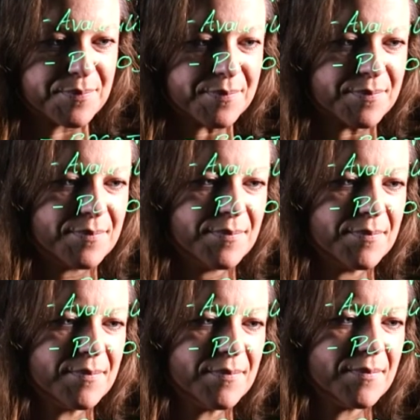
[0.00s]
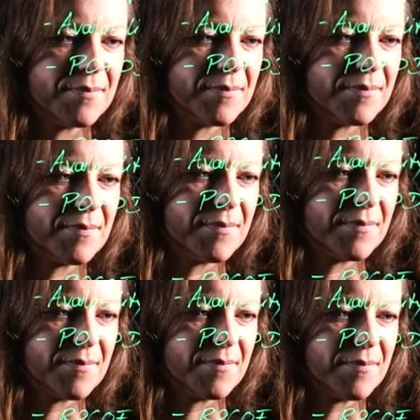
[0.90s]

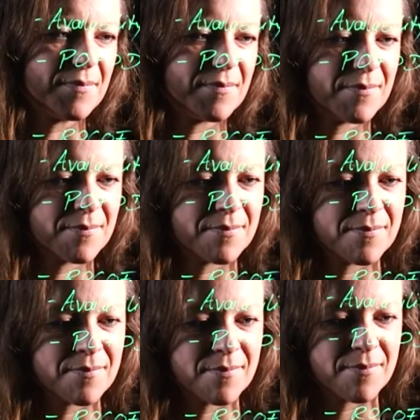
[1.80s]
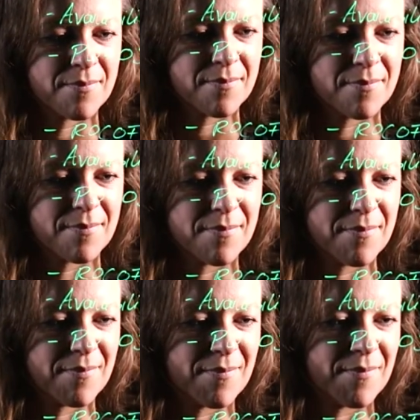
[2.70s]

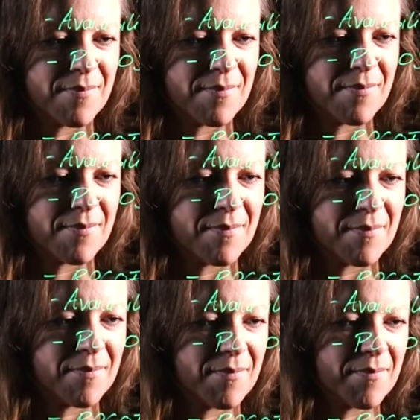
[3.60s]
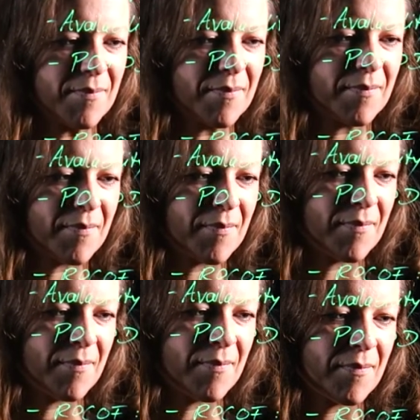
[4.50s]

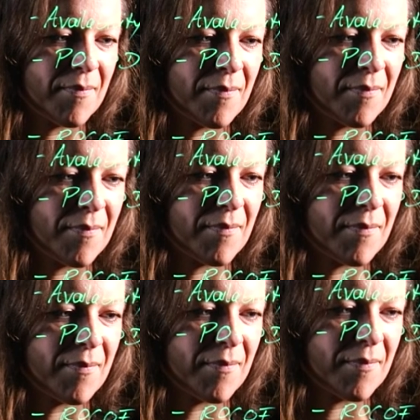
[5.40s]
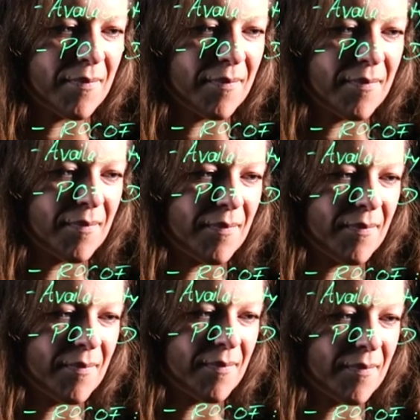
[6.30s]

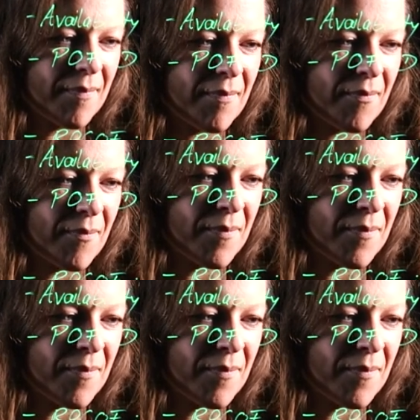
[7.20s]
No one is speaking in this clip.